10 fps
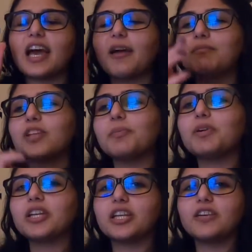I'm not
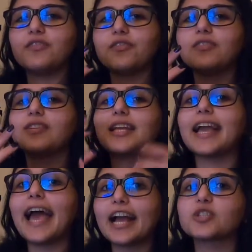putting enough
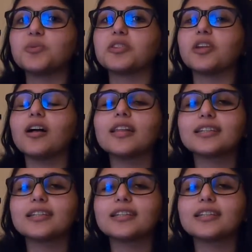like actual thought,